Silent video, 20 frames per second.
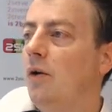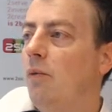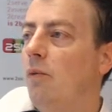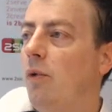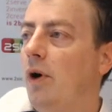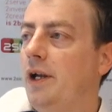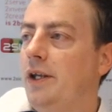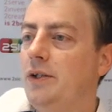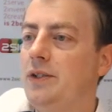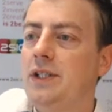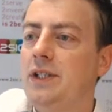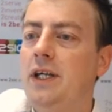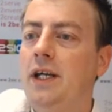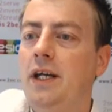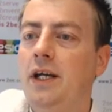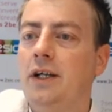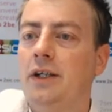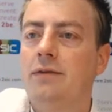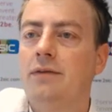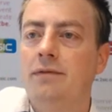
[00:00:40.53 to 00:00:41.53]
What you see
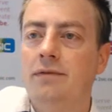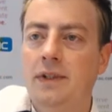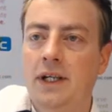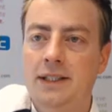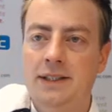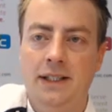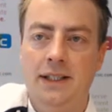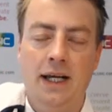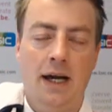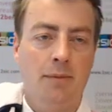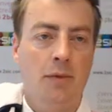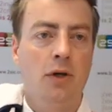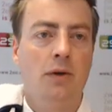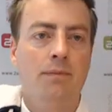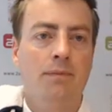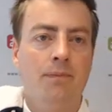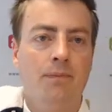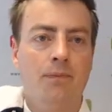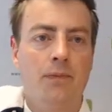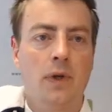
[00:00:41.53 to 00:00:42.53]
here is a
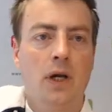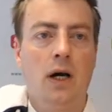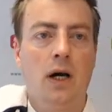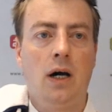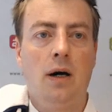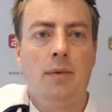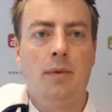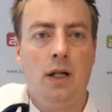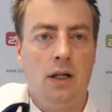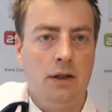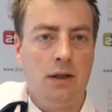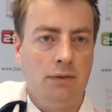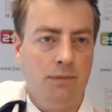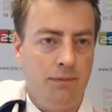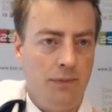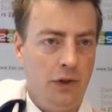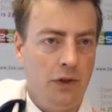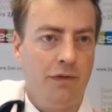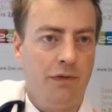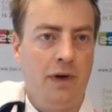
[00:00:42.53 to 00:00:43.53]
demo.
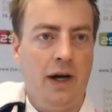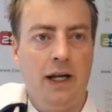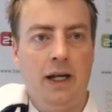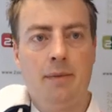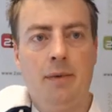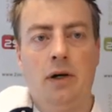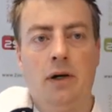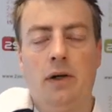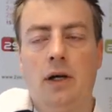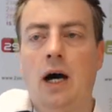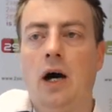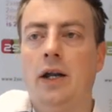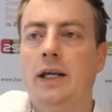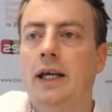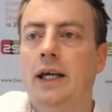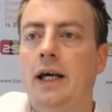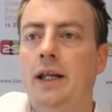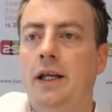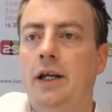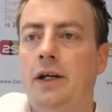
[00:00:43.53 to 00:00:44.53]
You'll find about how to
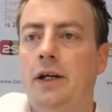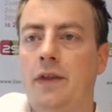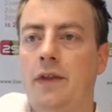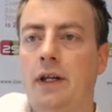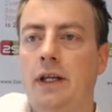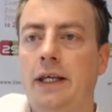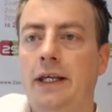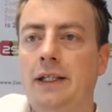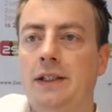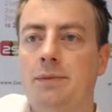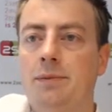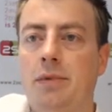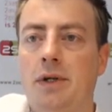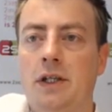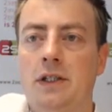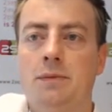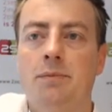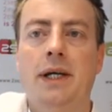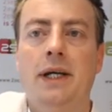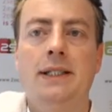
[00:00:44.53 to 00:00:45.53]
get here in the links, but
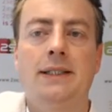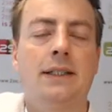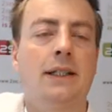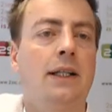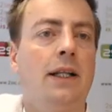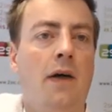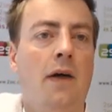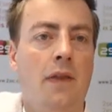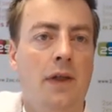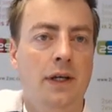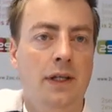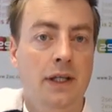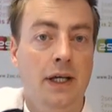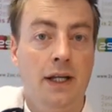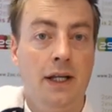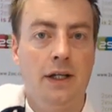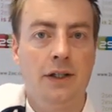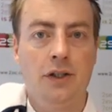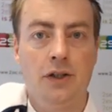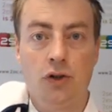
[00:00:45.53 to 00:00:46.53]
it's basically on the
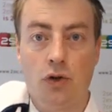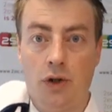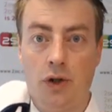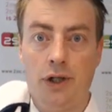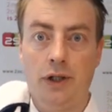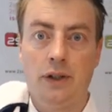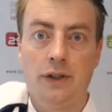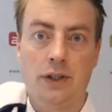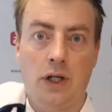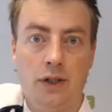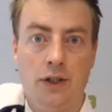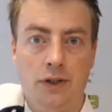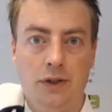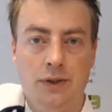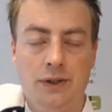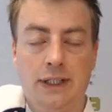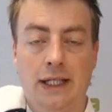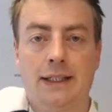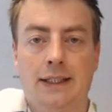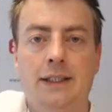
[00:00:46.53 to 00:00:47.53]
DNN tutorials on
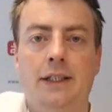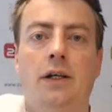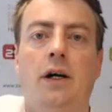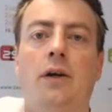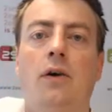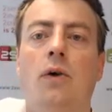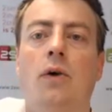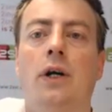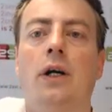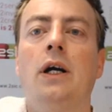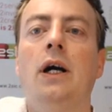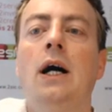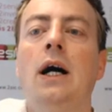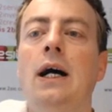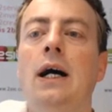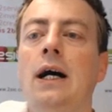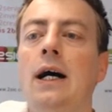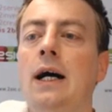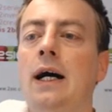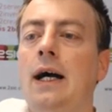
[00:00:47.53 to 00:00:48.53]
toosexy.org.
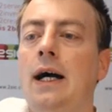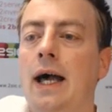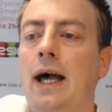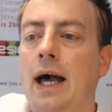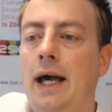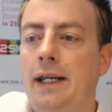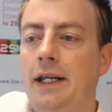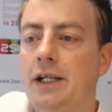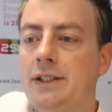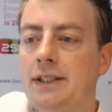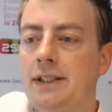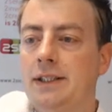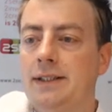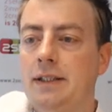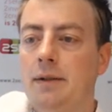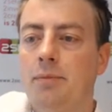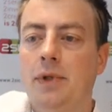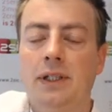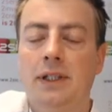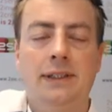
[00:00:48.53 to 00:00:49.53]
And here's a
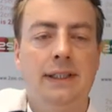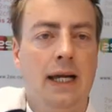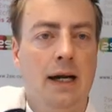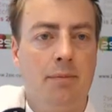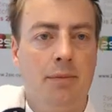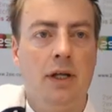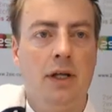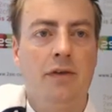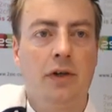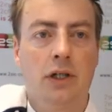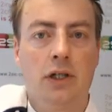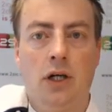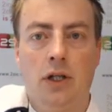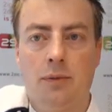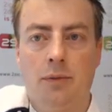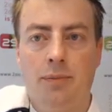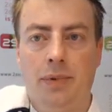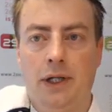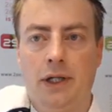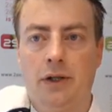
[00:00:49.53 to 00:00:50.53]
simple example of a color
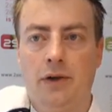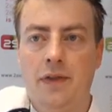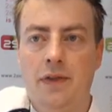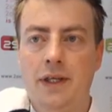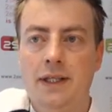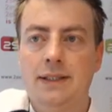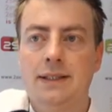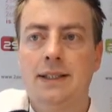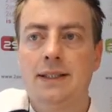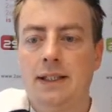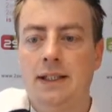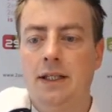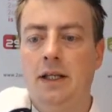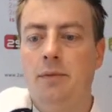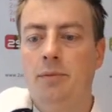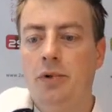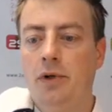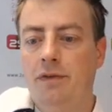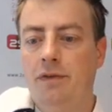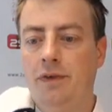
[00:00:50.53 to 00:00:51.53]
picker. This is an
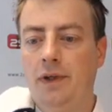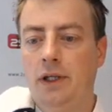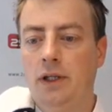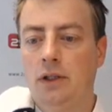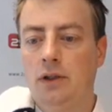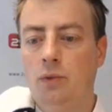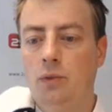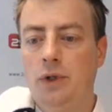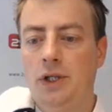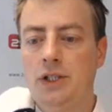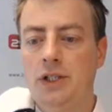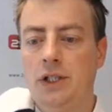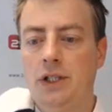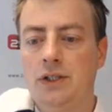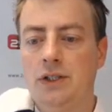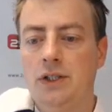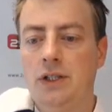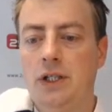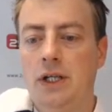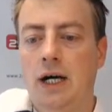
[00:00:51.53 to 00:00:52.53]
input field which
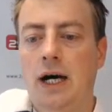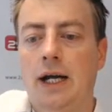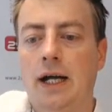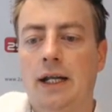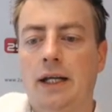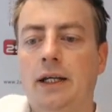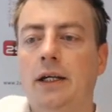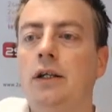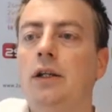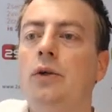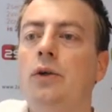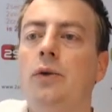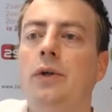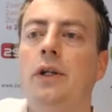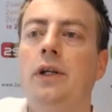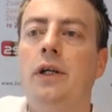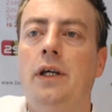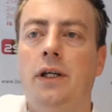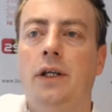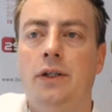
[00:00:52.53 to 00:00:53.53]
is not
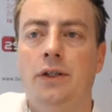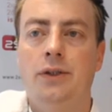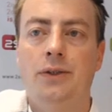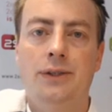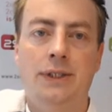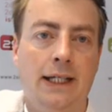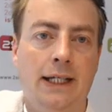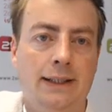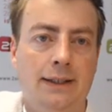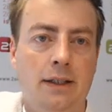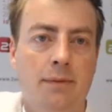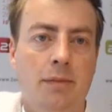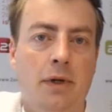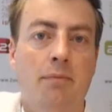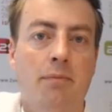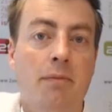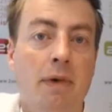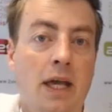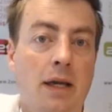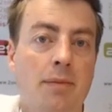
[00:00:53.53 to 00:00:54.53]
included in Too Sexy, but
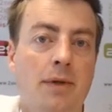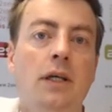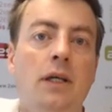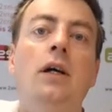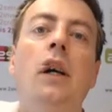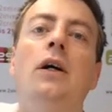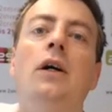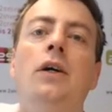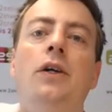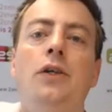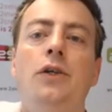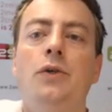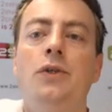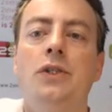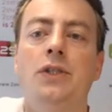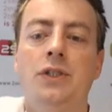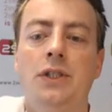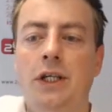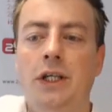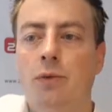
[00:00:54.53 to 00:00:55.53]
maybe you
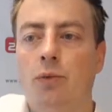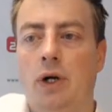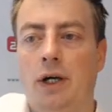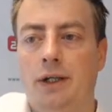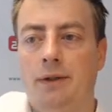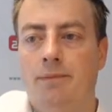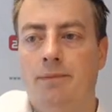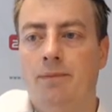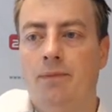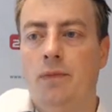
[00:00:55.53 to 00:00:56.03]
just need one.